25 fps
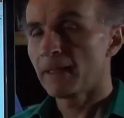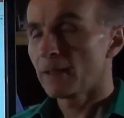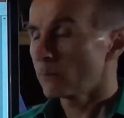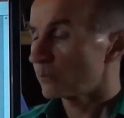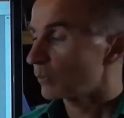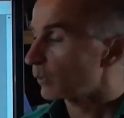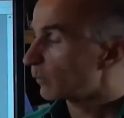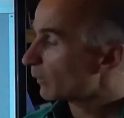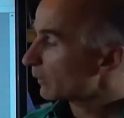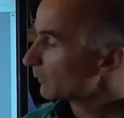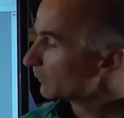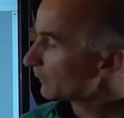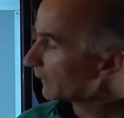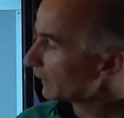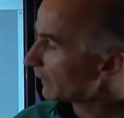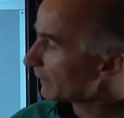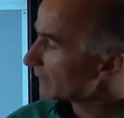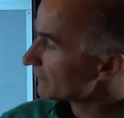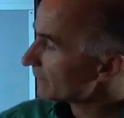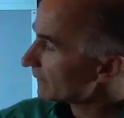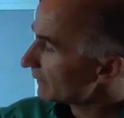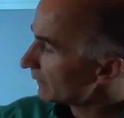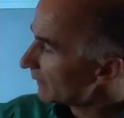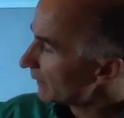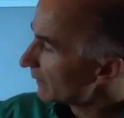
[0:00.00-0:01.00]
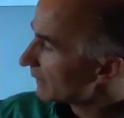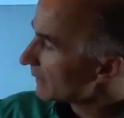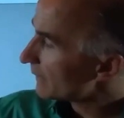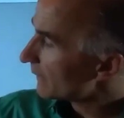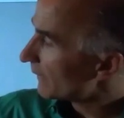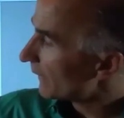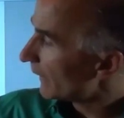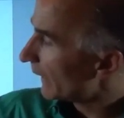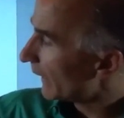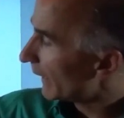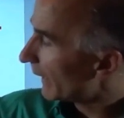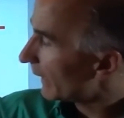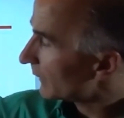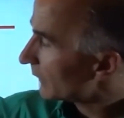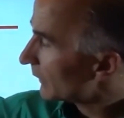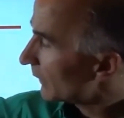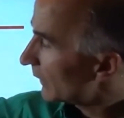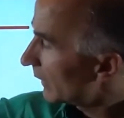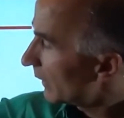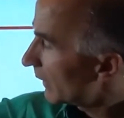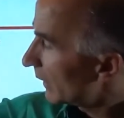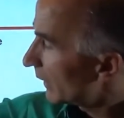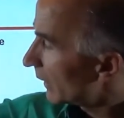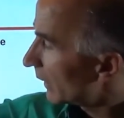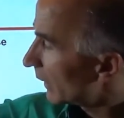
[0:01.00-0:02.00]
Well, what we can see is that
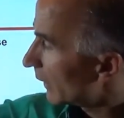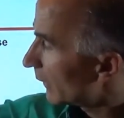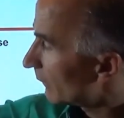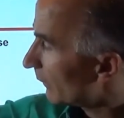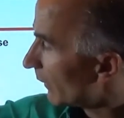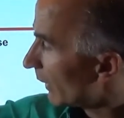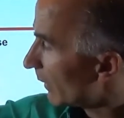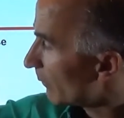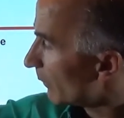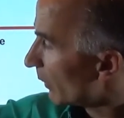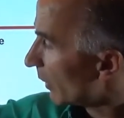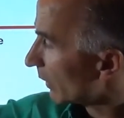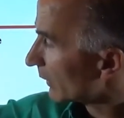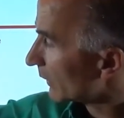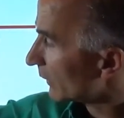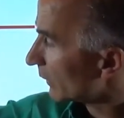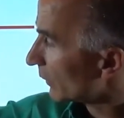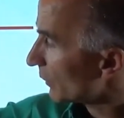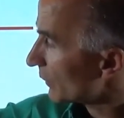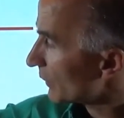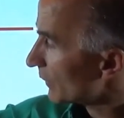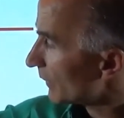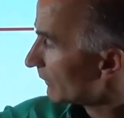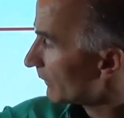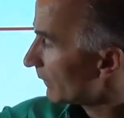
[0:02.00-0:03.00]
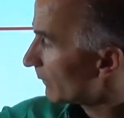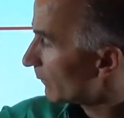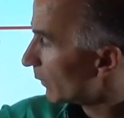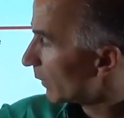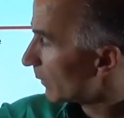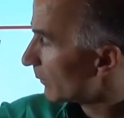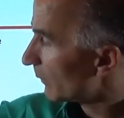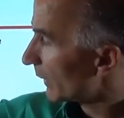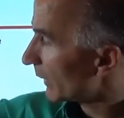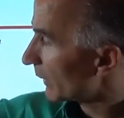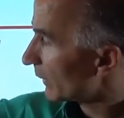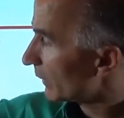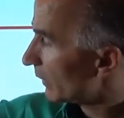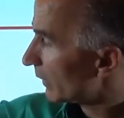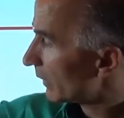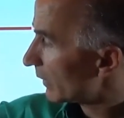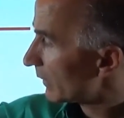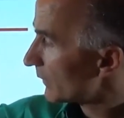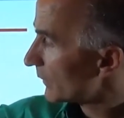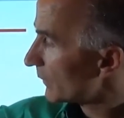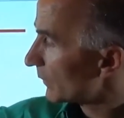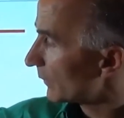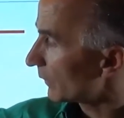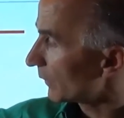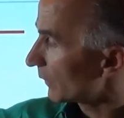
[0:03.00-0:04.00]
if I model noise of M1 by a
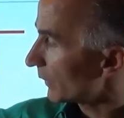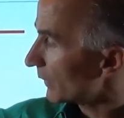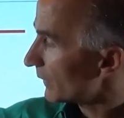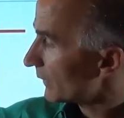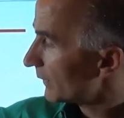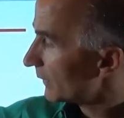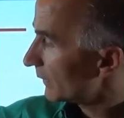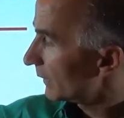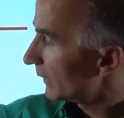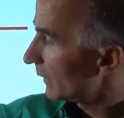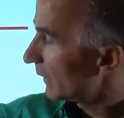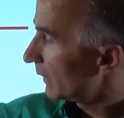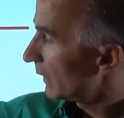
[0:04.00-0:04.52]
current source,